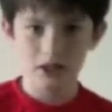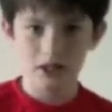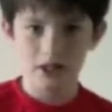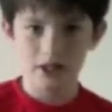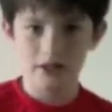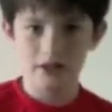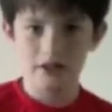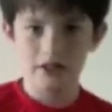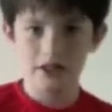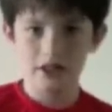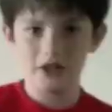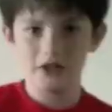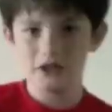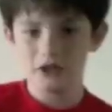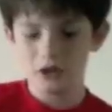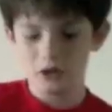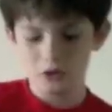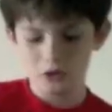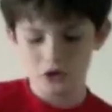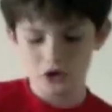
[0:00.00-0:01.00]
And then now you can
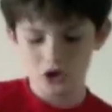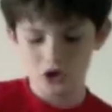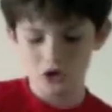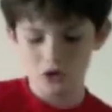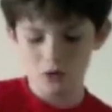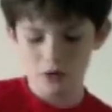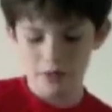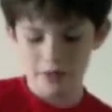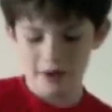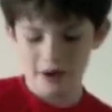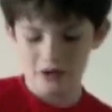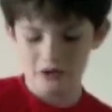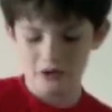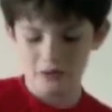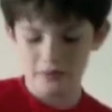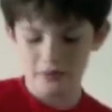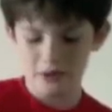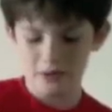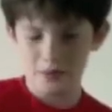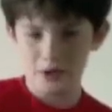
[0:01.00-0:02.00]
hold
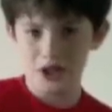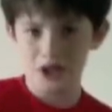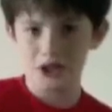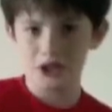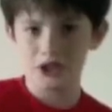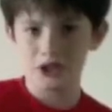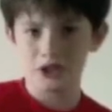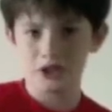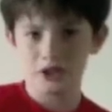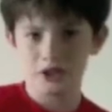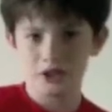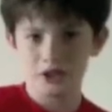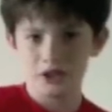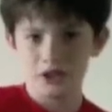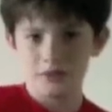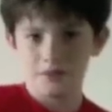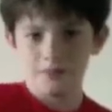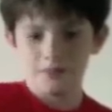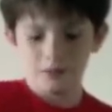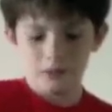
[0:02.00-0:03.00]
2,000 BBs.
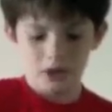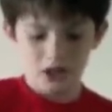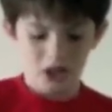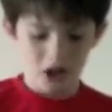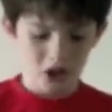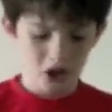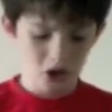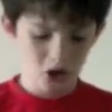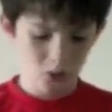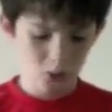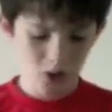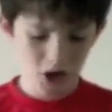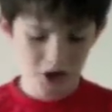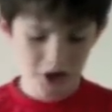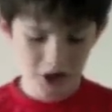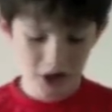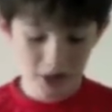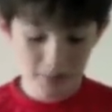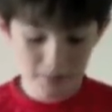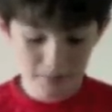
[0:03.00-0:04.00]
You wind
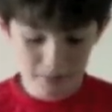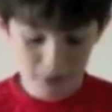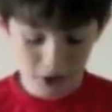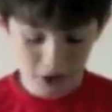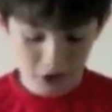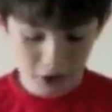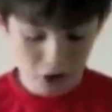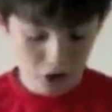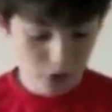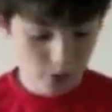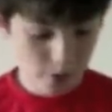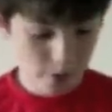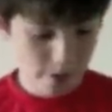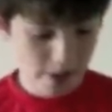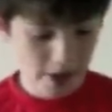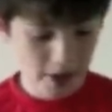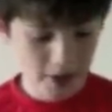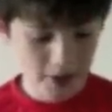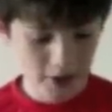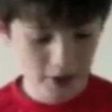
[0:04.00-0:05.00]
it up like a normal
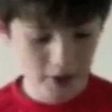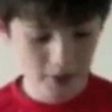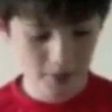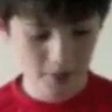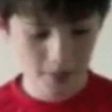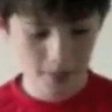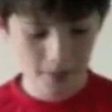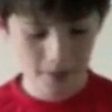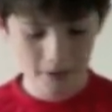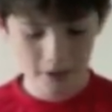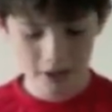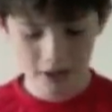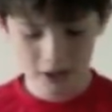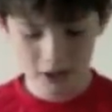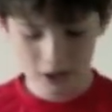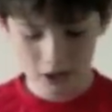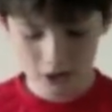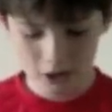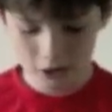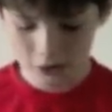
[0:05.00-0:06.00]
mag.
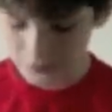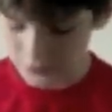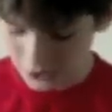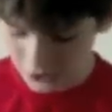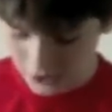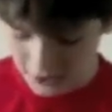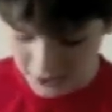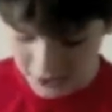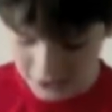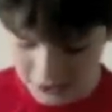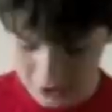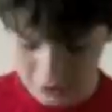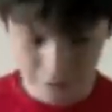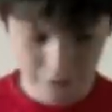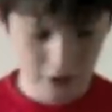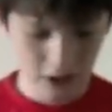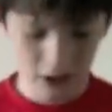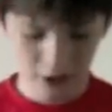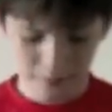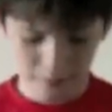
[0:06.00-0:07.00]
It's very easy to
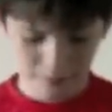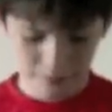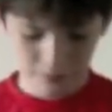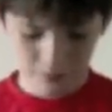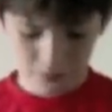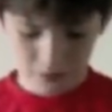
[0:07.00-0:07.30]
fill up.